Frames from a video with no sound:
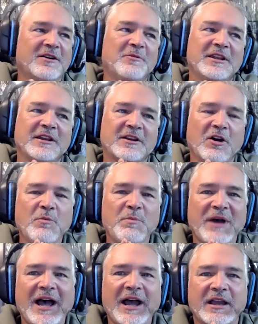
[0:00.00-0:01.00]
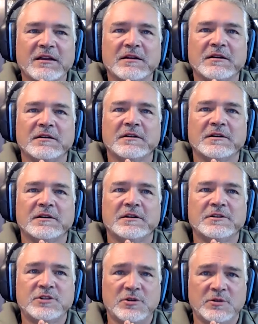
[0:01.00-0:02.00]
When you go back
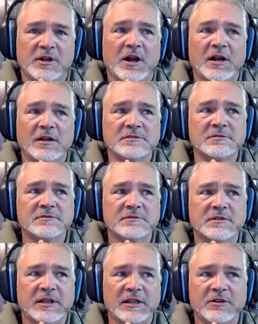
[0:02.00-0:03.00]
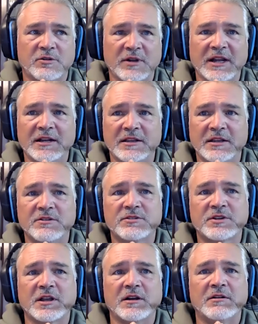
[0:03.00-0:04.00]
to a garden that you created years
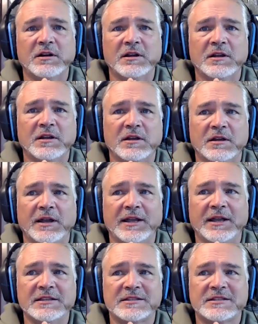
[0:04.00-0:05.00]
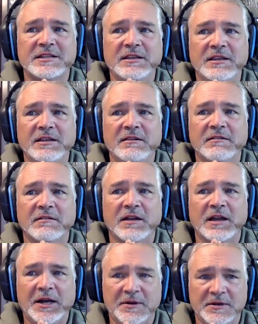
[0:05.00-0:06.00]
ago and you see
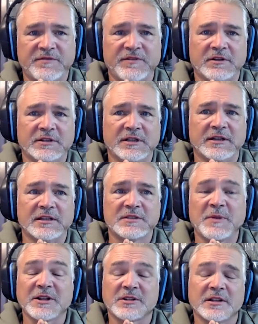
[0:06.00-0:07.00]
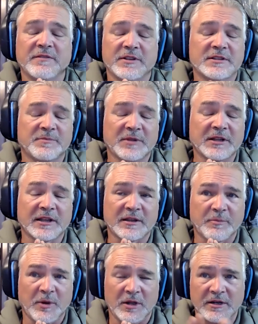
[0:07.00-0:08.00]
how it's filled in, especially if it's something like a
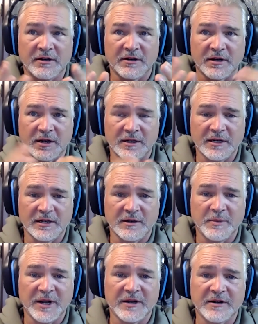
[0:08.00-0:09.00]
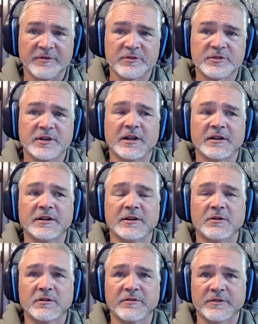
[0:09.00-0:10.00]
pollinator garden. I did a biodiversity garden in
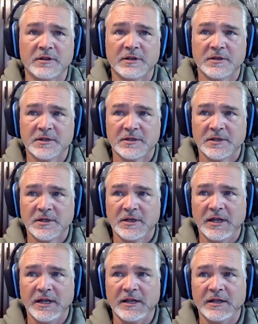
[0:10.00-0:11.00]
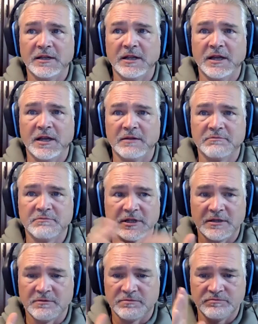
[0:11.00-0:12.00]
Oakville and a
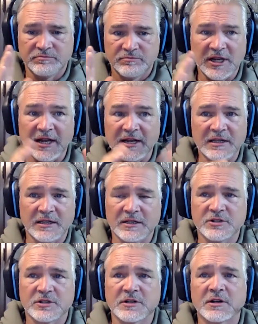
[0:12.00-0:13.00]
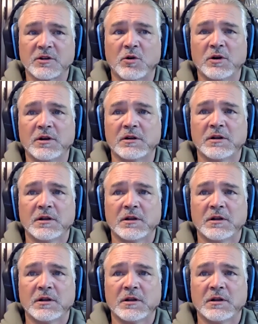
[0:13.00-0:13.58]
little tiny thing just on a corner.